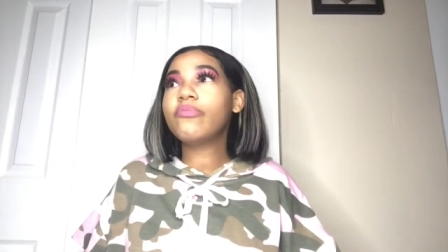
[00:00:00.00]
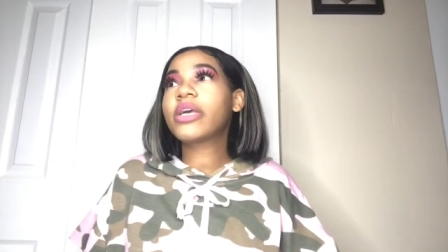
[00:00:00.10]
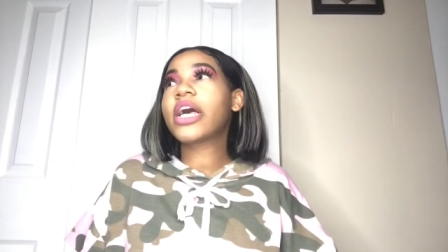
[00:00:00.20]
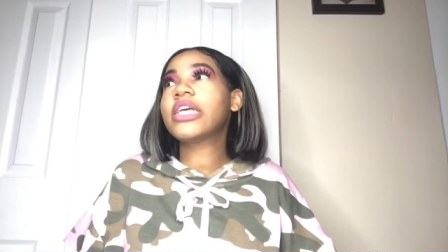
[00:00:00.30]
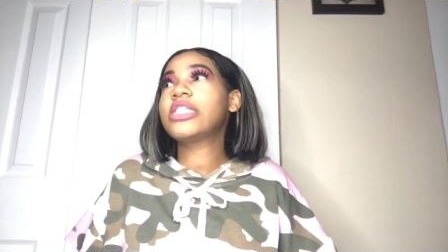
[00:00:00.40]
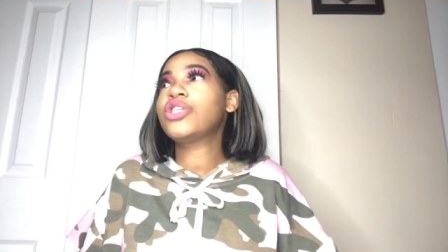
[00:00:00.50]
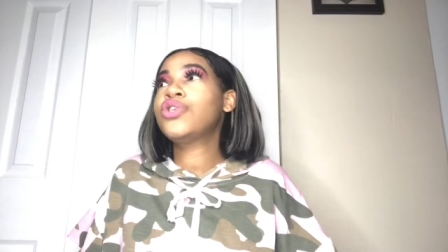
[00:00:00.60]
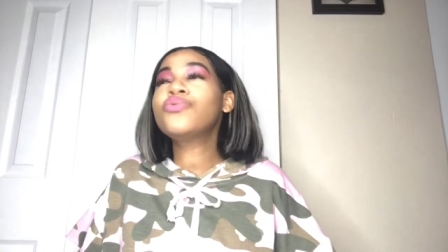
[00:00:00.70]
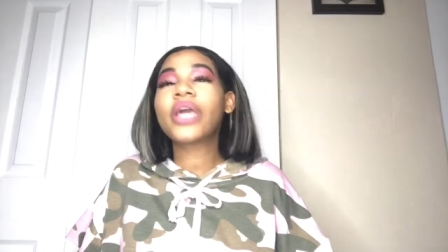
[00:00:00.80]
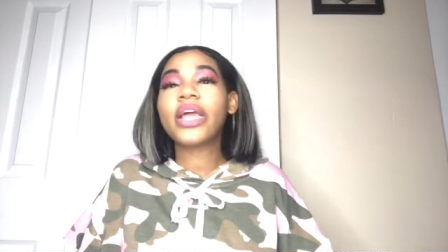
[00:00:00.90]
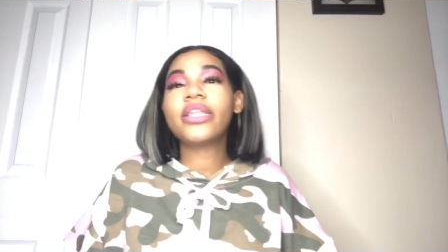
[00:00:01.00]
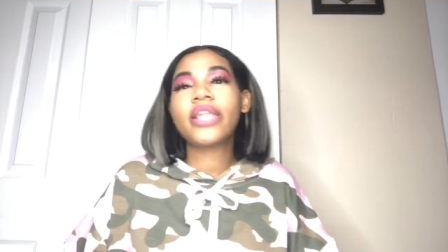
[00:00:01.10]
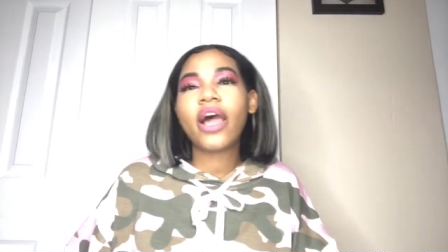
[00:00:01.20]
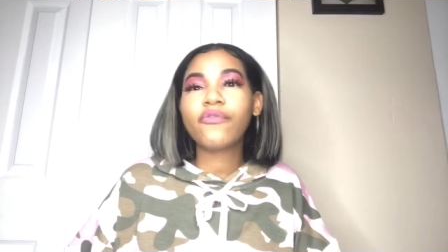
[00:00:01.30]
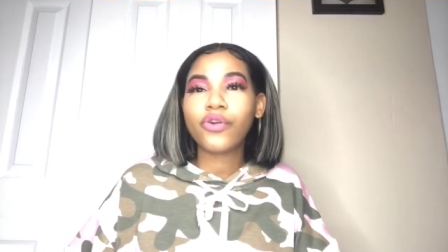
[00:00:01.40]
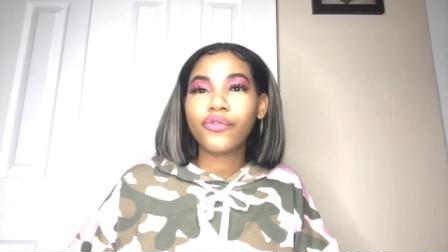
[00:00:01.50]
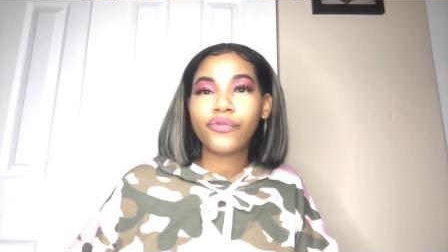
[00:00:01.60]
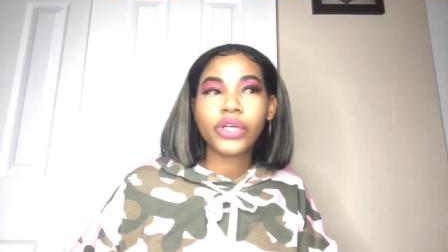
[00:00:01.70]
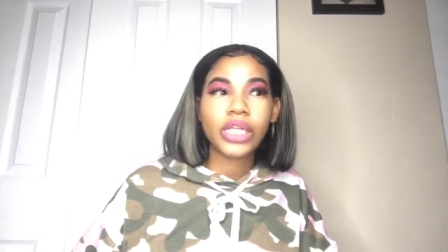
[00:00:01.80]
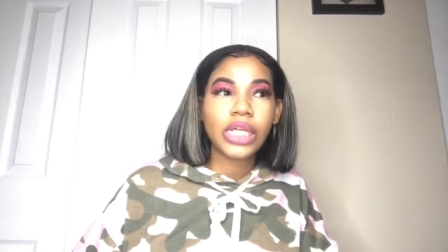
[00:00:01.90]
Because you can never
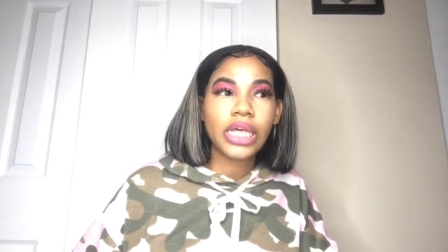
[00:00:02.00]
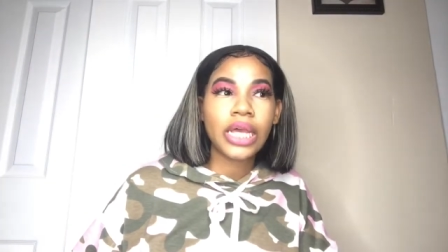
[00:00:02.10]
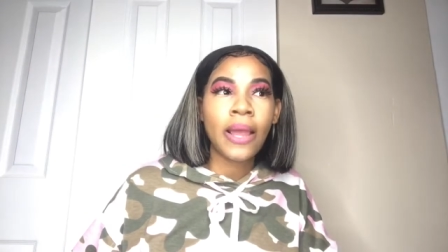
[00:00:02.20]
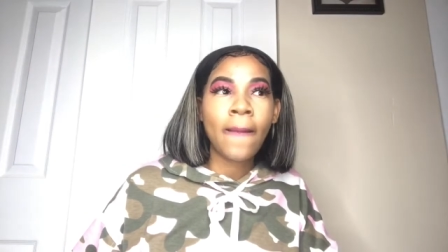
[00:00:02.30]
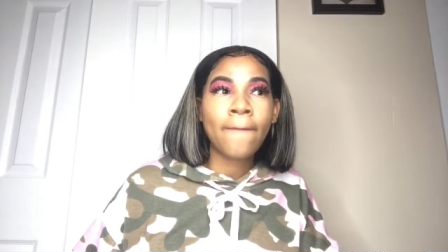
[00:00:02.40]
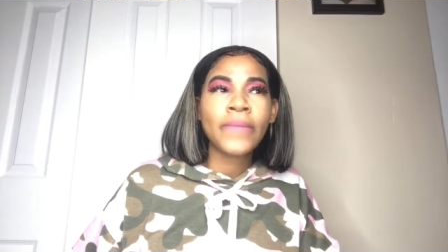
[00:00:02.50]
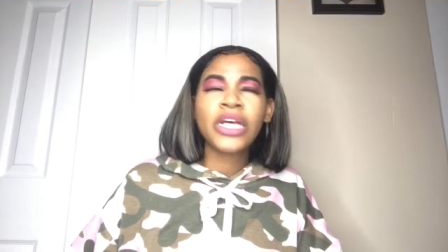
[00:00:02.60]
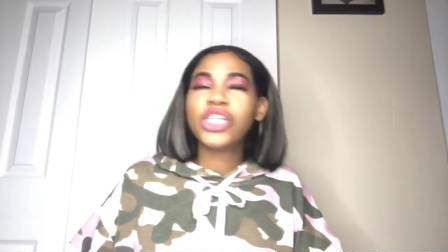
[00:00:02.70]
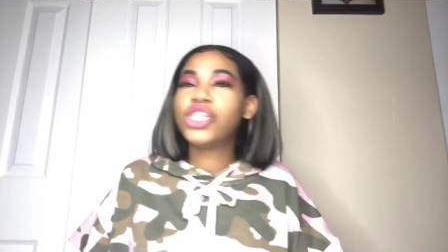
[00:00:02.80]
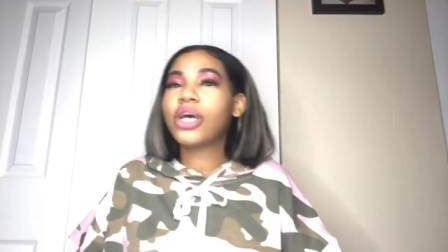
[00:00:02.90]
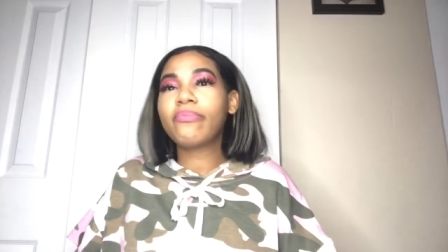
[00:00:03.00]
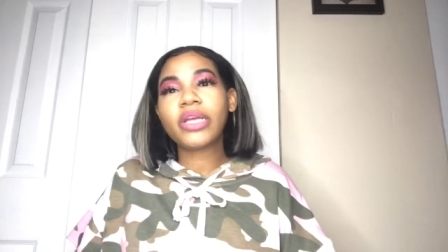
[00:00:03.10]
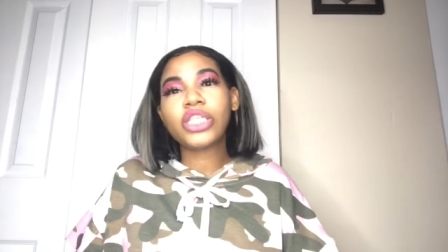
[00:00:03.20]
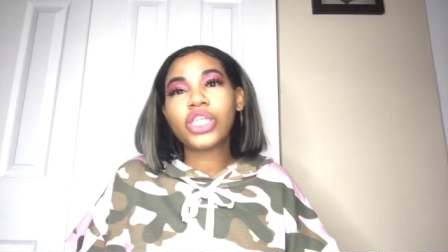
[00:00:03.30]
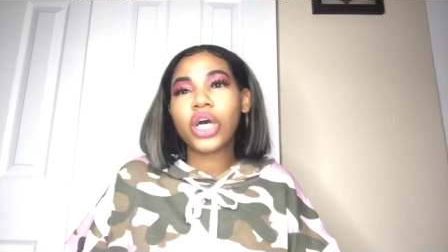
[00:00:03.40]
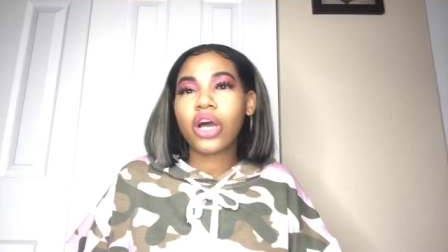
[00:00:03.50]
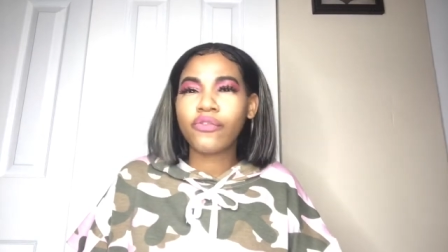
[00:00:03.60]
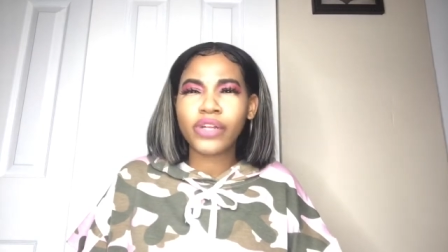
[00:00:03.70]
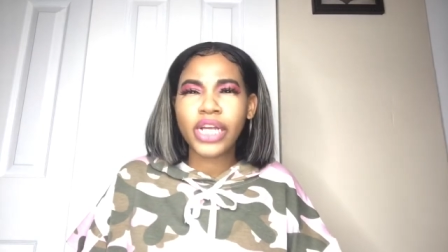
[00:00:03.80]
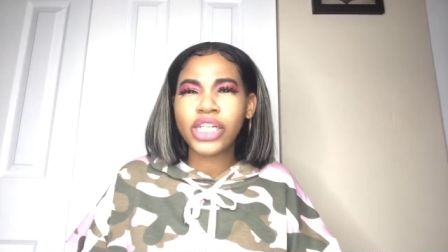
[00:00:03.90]
really jump into a
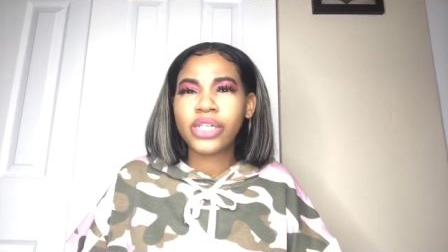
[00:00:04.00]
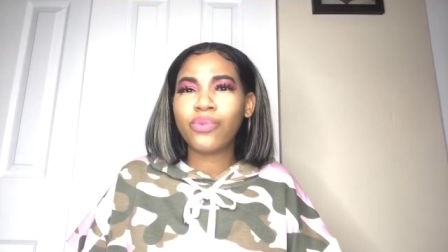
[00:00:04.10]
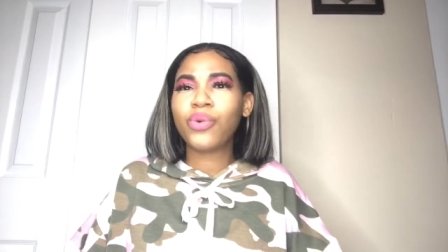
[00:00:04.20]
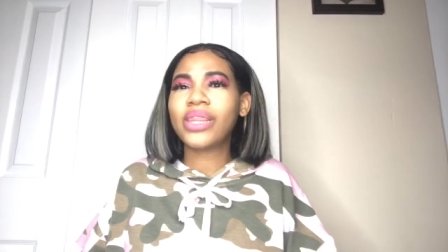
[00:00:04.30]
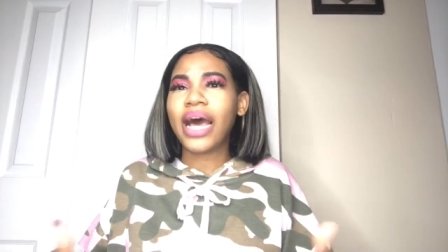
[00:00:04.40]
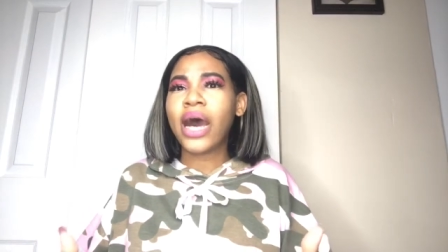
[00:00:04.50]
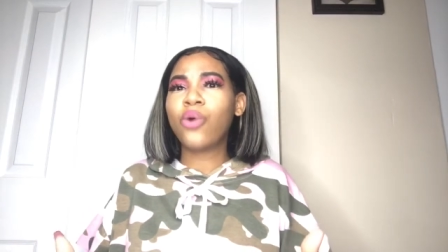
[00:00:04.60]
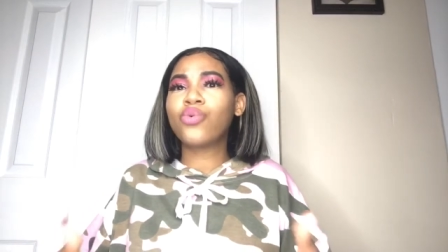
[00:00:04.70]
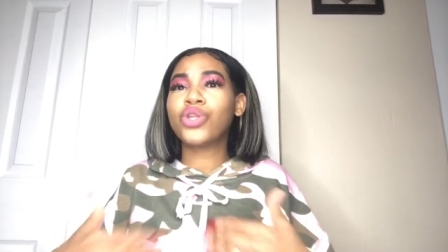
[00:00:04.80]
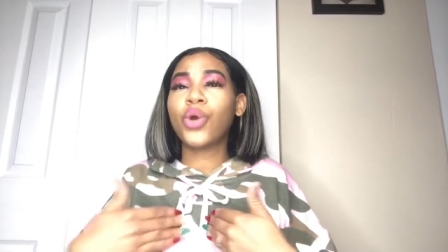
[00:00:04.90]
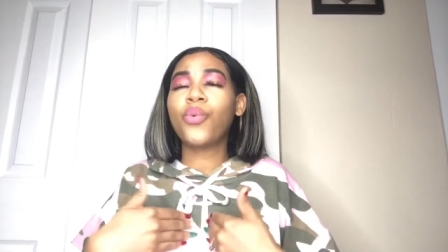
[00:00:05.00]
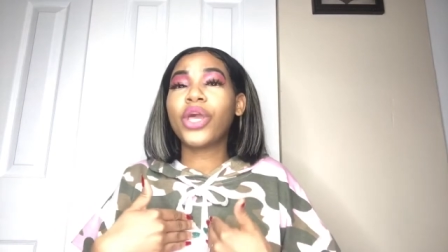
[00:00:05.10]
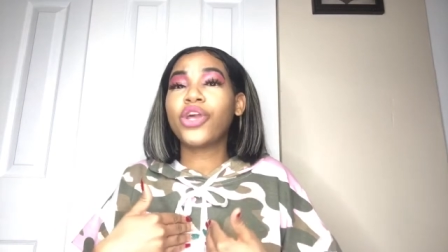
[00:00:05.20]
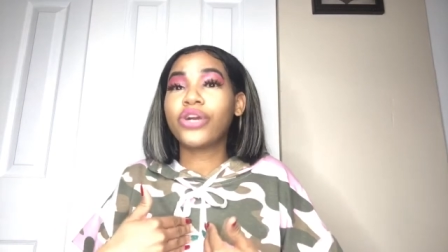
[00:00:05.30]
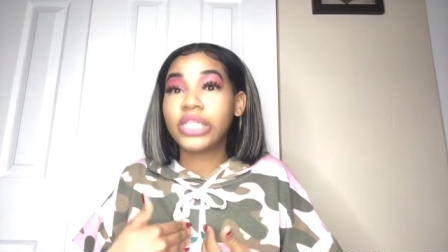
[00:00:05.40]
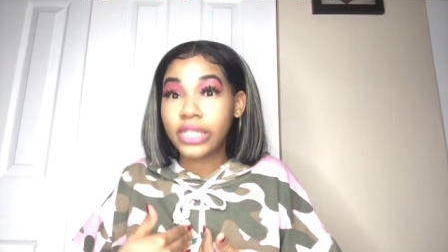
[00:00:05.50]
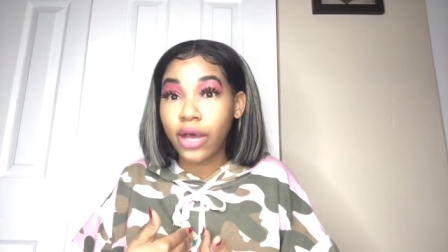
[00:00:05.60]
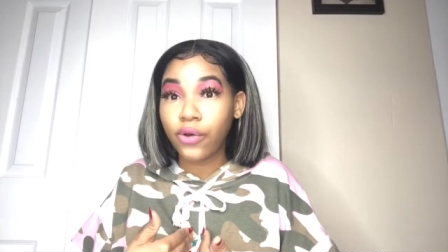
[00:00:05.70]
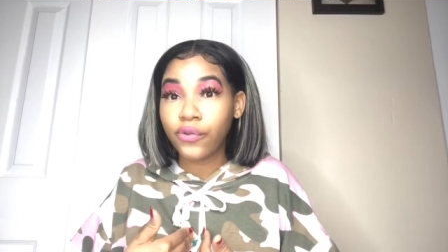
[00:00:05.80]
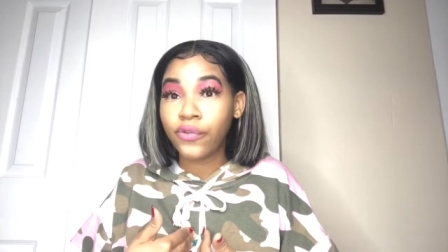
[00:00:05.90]
relationship without knowing
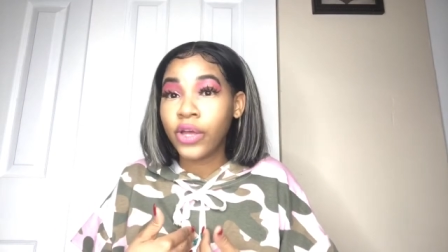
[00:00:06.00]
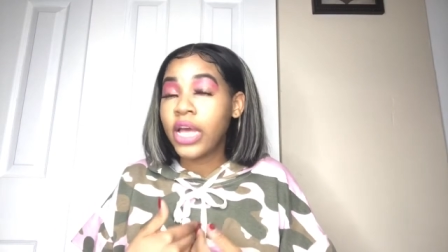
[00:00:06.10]
yourself.